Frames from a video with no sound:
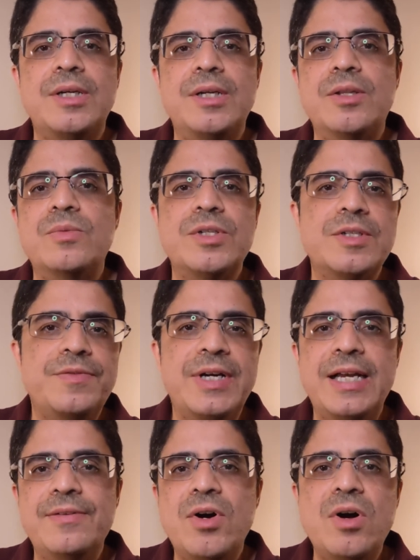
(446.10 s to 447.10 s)
in other words, if I
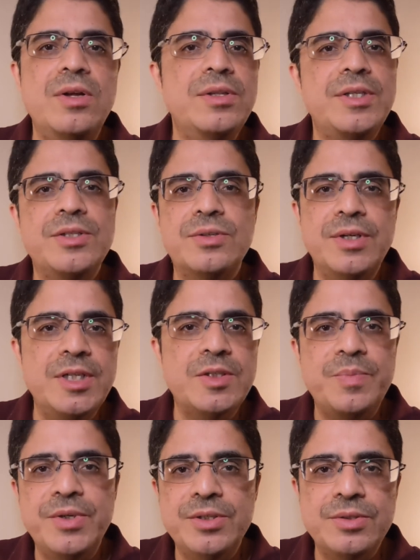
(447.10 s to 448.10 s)
have all these great
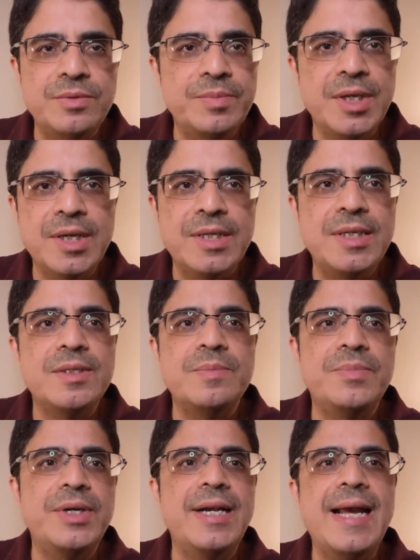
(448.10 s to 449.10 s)
spiritual abilities,
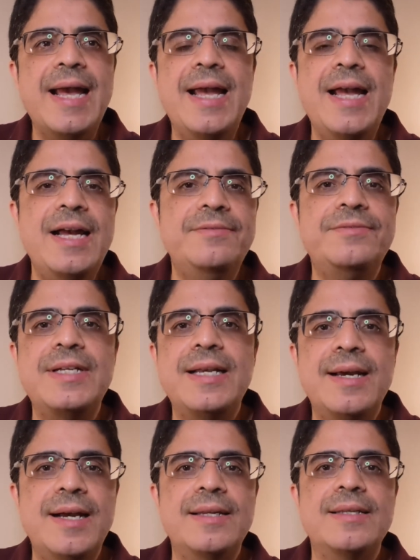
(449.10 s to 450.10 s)
but have
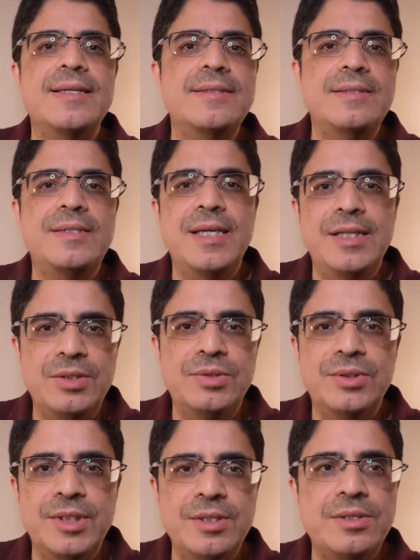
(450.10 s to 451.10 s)
not
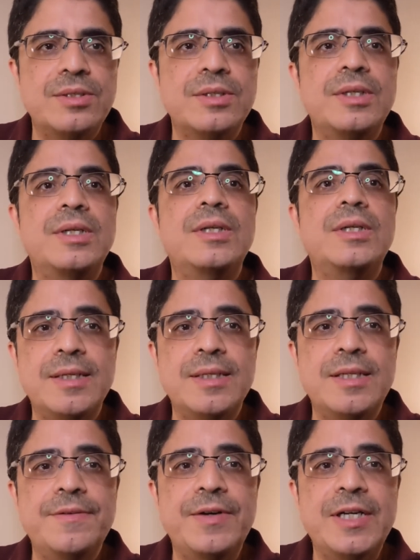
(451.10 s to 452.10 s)
gentleness,
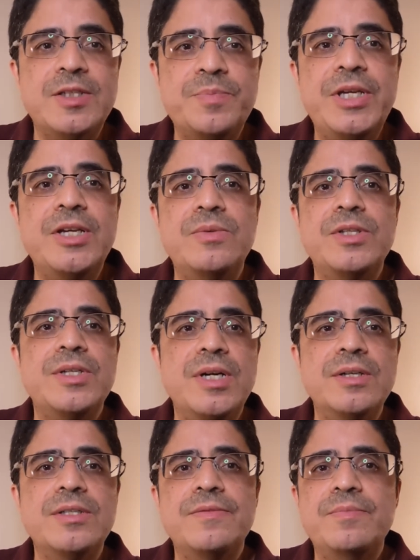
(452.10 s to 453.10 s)
if I speak with
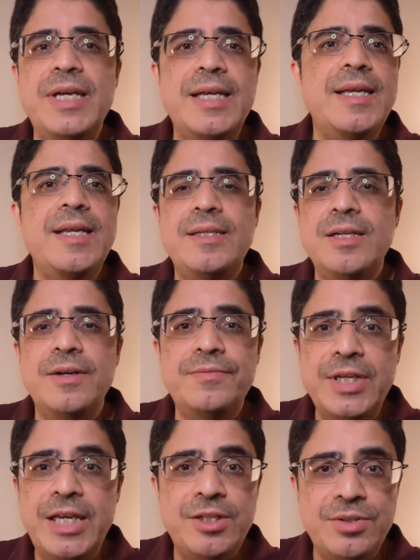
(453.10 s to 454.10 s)
tongues of men and
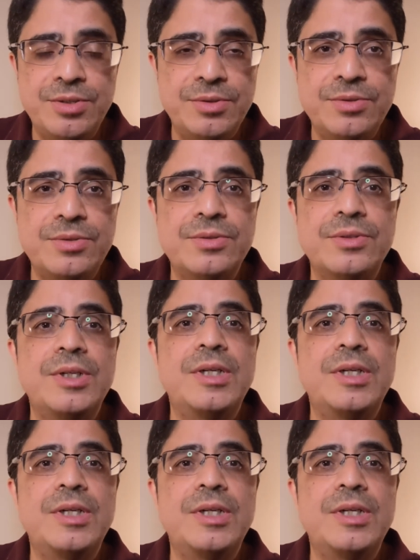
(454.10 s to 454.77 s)
of angels,